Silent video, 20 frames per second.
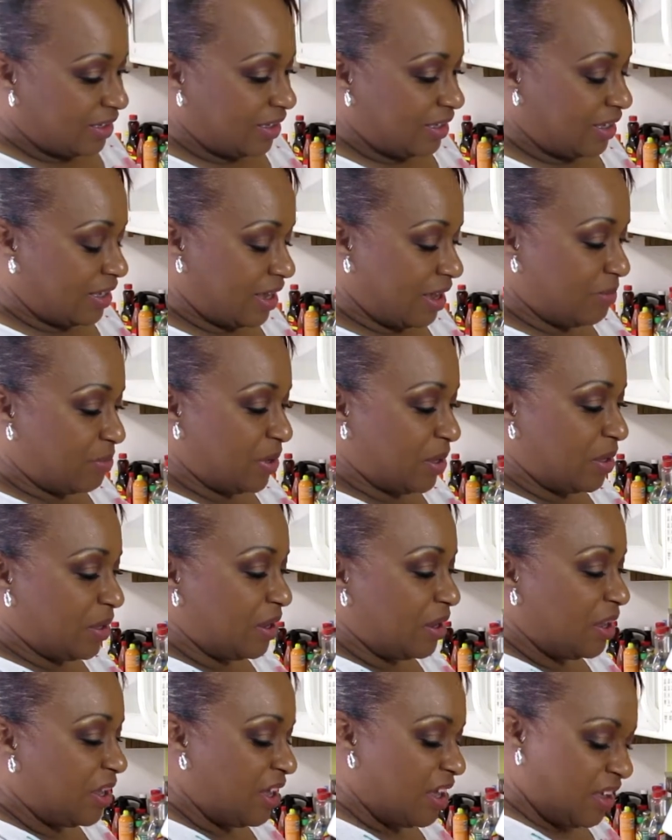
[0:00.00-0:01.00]
yeah, but
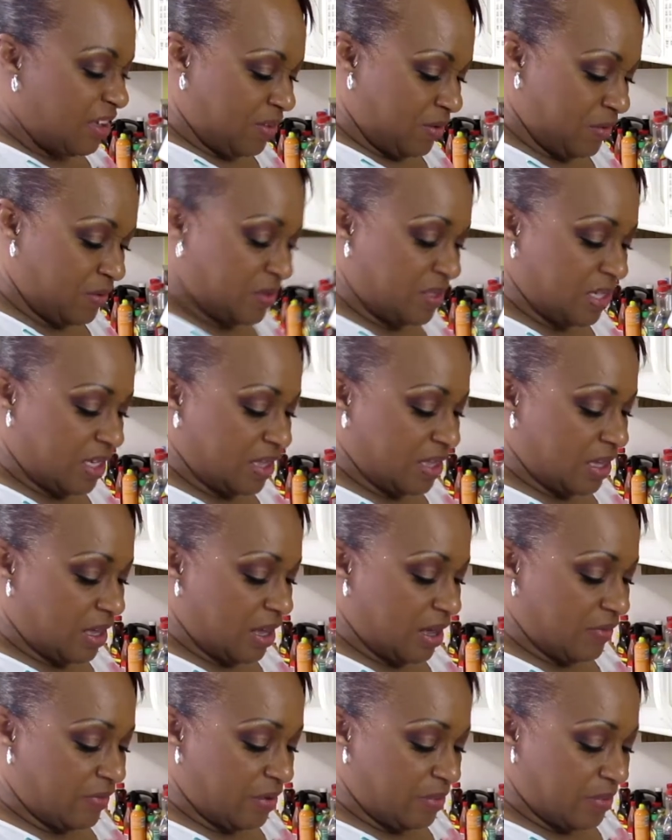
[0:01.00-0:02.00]
you see the
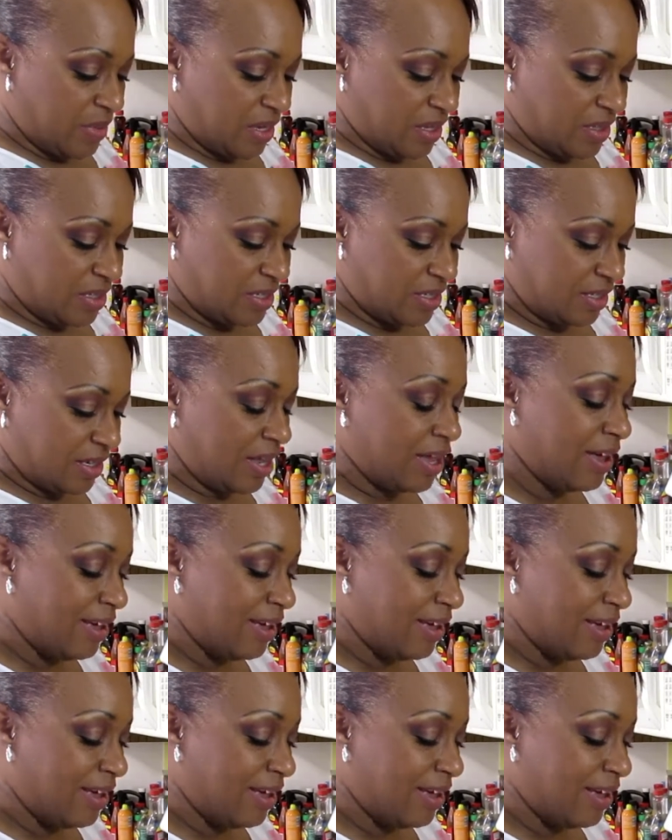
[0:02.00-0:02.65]
oven mitts.